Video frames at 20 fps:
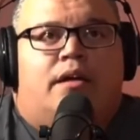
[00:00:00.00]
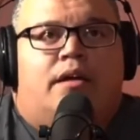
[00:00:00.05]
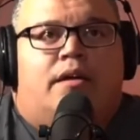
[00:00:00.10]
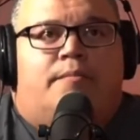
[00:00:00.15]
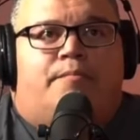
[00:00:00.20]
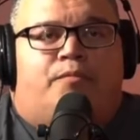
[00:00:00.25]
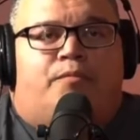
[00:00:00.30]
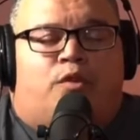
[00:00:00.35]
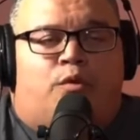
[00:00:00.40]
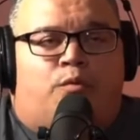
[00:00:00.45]

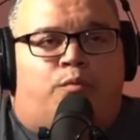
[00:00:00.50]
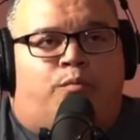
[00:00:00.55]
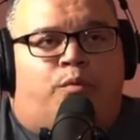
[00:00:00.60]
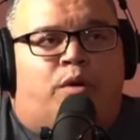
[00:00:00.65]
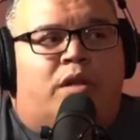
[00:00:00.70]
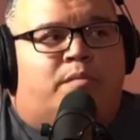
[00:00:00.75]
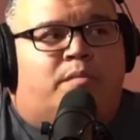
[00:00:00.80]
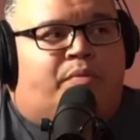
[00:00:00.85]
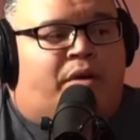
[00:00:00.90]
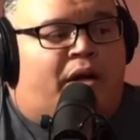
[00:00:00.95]
One of
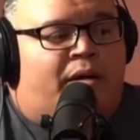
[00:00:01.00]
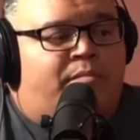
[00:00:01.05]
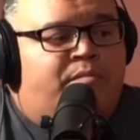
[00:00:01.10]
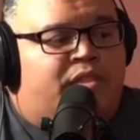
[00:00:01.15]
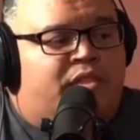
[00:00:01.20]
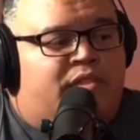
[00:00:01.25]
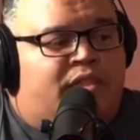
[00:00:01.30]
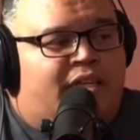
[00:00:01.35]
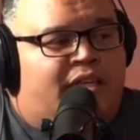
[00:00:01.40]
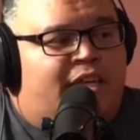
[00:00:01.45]
the problems is
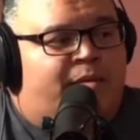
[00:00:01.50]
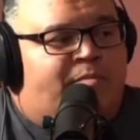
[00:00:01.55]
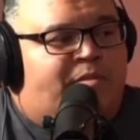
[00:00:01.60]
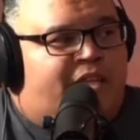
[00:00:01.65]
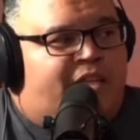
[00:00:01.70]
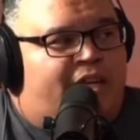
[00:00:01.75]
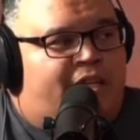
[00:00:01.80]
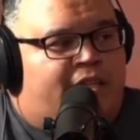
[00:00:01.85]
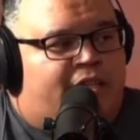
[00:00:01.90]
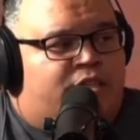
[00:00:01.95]
they keep
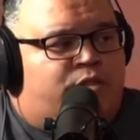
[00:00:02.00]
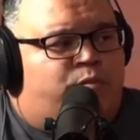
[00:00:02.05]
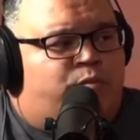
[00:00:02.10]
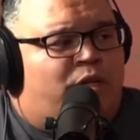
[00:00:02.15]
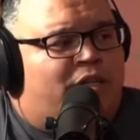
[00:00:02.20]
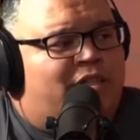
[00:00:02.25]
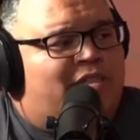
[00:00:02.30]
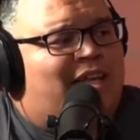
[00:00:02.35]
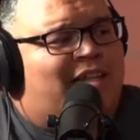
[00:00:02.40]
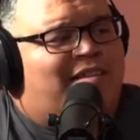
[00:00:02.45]
saying this. Well,
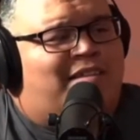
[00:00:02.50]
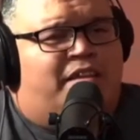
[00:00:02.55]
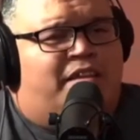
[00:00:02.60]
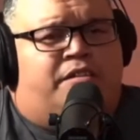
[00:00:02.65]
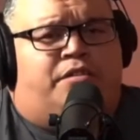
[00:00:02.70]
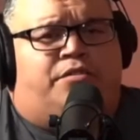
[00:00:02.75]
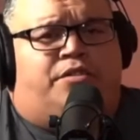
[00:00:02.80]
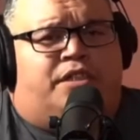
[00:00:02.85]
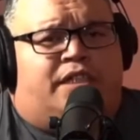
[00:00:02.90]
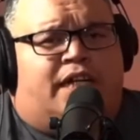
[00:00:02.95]
is that the
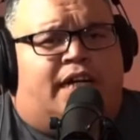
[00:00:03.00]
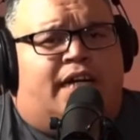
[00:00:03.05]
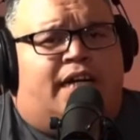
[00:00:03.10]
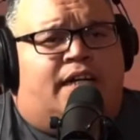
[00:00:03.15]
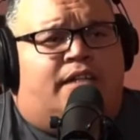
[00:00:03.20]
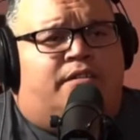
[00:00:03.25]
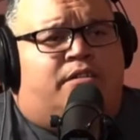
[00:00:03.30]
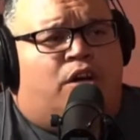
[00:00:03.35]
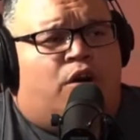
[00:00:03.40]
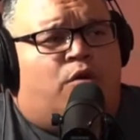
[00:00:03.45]
hill to die
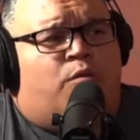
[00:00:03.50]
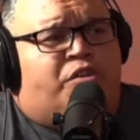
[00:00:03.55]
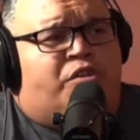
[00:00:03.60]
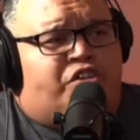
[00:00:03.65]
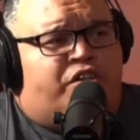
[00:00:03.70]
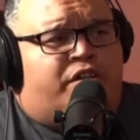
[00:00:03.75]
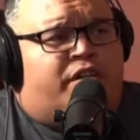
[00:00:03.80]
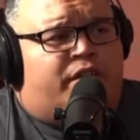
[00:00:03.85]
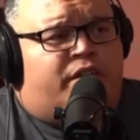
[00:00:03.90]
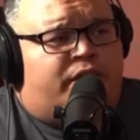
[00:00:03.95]
on? No, we
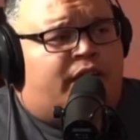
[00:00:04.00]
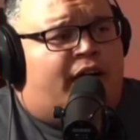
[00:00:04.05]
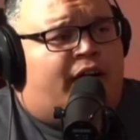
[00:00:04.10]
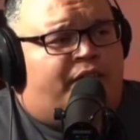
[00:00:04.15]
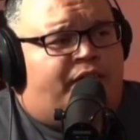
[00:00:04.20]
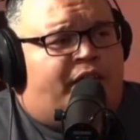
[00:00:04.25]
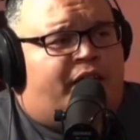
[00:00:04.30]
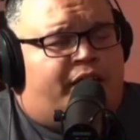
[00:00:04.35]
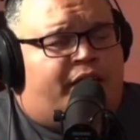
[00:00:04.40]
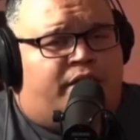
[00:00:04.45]
shouldn't die on
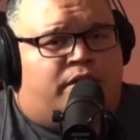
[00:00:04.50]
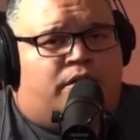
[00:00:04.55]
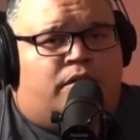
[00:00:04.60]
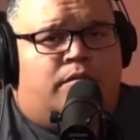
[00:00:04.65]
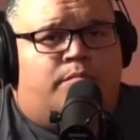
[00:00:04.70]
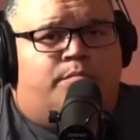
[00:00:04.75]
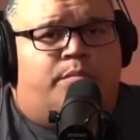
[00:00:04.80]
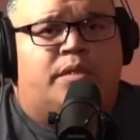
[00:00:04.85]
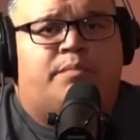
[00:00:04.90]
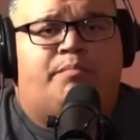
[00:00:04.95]
that hill.
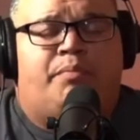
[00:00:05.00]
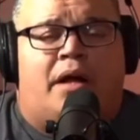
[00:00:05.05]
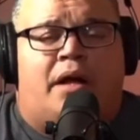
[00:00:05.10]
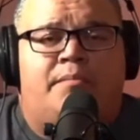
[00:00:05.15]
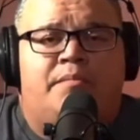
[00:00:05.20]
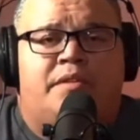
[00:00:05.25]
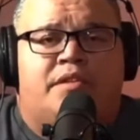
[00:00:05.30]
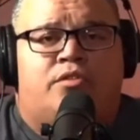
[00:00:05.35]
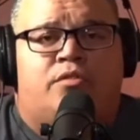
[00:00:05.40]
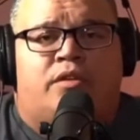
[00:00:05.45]
But the problem
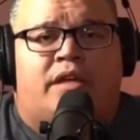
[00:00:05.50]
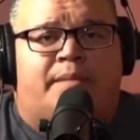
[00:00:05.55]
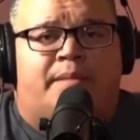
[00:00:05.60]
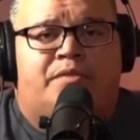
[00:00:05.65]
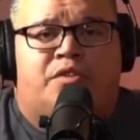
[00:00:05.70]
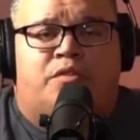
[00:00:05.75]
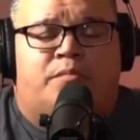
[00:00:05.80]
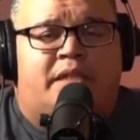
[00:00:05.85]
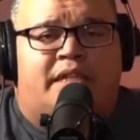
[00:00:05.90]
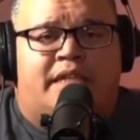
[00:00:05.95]
is you kept
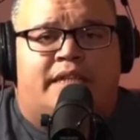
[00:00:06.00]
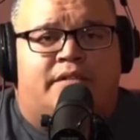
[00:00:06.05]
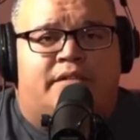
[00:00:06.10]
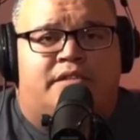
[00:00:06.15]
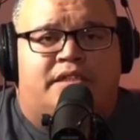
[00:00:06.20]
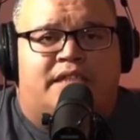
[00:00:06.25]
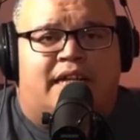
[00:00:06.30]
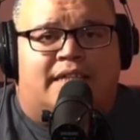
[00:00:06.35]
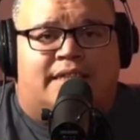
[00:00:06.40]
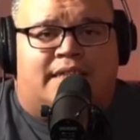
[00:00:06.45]
so many hills
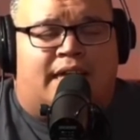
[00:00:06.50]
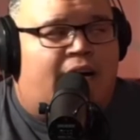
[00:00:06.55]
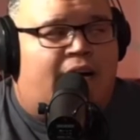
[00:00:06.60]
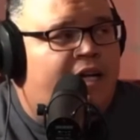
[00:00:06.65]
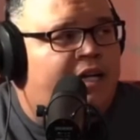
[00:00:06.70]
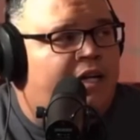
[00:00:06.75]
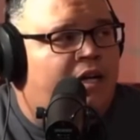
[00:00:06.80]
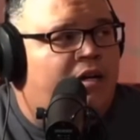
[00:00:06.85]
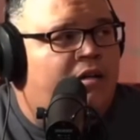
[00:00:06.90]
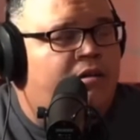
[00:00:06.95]
not
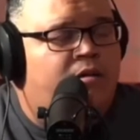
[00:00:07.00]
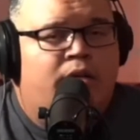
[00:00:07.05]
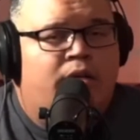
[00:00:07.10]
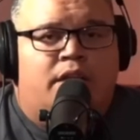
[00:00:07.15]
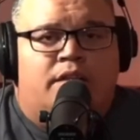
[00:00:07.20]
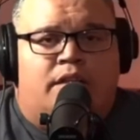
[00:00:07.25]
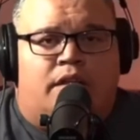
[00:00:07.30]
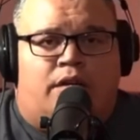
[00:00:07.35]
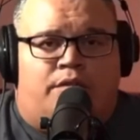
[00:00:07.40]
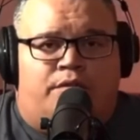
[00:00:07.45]
dying on
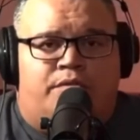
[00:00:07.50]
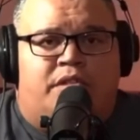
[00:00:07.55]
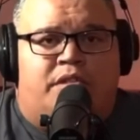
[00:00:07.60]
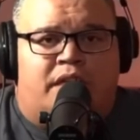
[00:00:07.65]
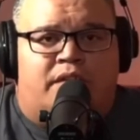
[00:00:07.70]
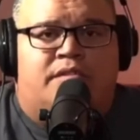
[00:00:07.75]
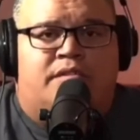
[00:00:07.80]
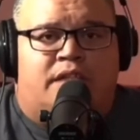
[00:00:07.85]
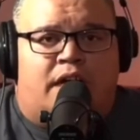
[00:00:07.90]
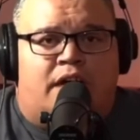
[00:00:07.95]
that all those
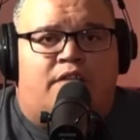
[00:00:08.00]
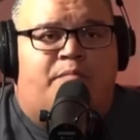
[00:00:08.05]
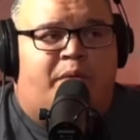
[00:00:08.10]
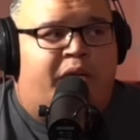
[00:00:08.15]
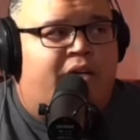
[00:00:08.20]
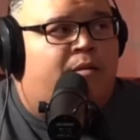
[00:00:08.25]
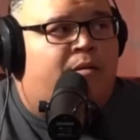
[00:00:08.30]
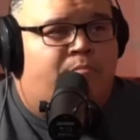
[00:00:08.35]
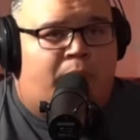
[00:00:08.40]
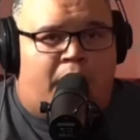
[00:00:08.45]
hills now have
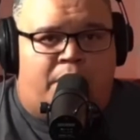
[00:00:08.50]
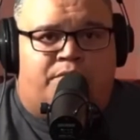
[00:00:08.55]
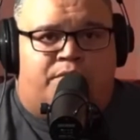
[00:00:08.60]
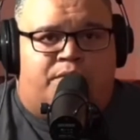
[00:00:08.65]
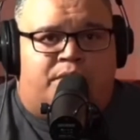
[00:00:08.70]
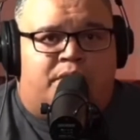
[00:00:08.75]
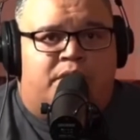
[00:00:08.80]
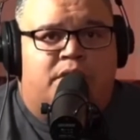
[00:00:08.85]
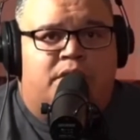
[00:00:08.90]
become mountains.